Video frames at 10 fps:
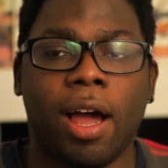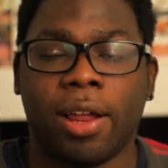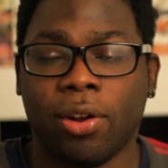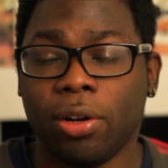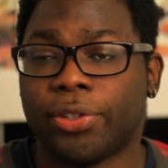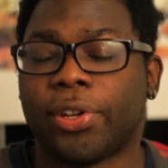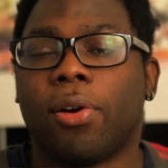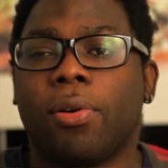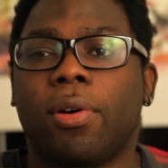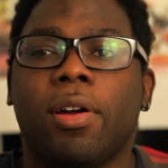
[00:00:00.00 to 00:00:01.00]
And
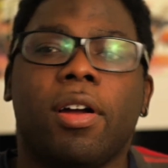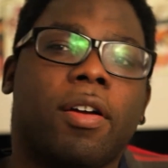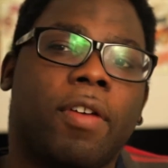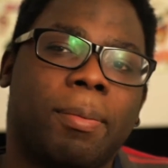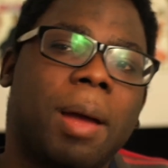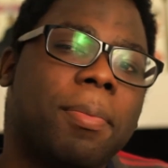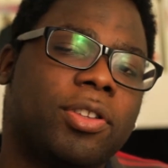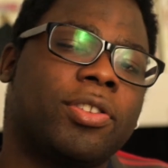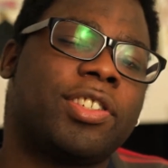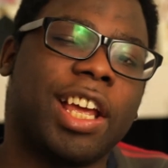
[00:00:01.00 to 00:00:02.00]
also, remember
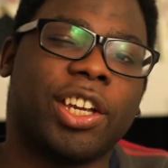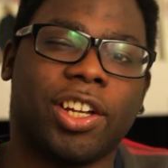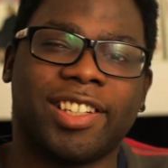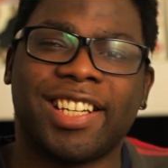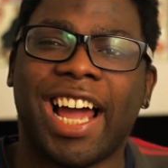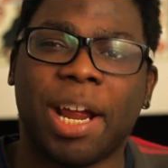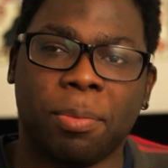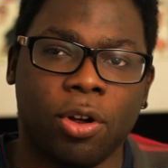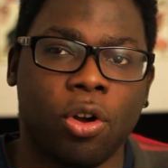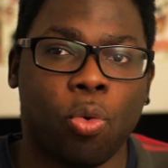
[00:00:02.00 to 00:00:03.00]
to take your time
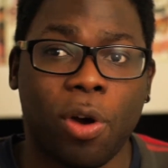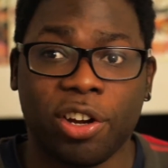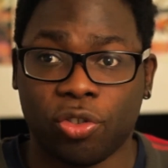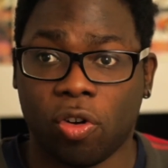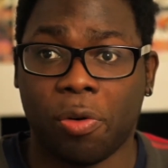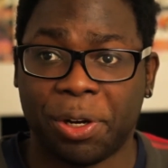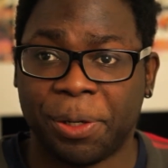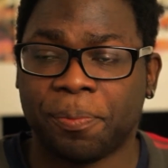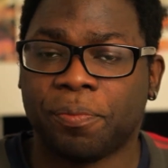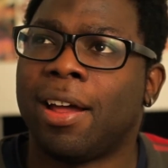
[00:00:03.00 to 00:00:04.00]
when drawing.